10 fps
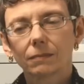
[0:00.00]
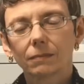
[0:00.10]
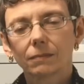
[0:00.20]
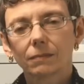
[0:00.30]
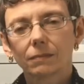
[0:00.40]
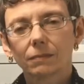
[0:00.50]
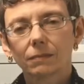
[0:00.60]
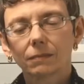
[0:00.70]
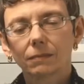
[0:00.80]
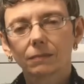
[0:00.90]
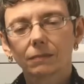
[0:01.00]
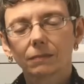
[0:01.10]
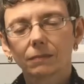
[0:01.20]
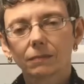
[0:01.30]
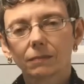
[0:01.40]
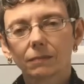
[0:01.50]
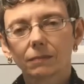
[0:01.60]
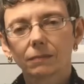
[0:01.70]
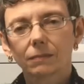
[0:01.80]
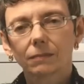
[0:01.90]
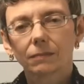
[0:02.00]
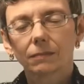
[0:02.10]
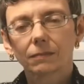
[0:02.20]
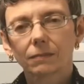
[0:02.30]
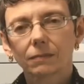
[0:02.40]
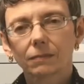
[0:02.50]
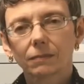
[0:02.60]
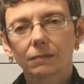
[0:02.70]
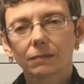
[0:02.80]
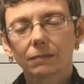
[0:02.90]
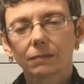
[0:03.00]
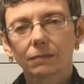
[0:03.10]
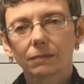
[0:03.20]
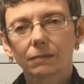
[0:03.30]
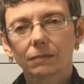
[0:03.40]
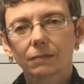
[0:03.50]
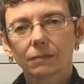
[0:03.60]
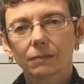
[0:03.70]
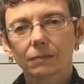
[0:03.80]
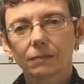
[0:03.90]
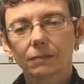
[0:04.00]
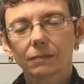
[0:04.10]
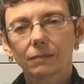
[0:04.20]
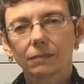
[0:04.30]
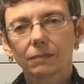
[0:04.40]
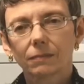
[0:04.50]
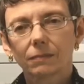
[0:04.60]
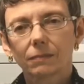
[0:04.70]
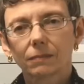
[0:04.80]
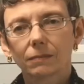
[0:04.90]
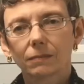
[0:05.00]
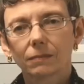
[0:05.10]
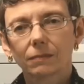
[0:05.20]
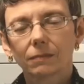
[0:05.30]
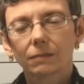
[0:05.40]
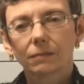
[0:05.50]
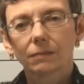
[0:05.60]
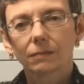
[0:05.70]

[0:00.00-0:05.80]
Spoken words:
(not speaking)